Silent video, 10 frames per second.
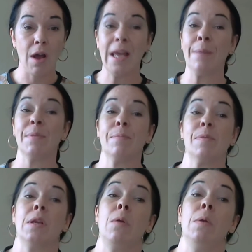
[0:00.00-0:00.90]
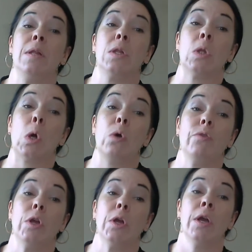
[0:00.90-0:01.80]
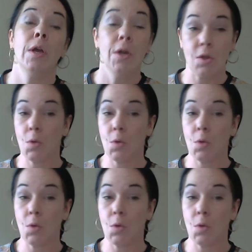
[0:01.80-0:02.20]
I am absolutely starving, so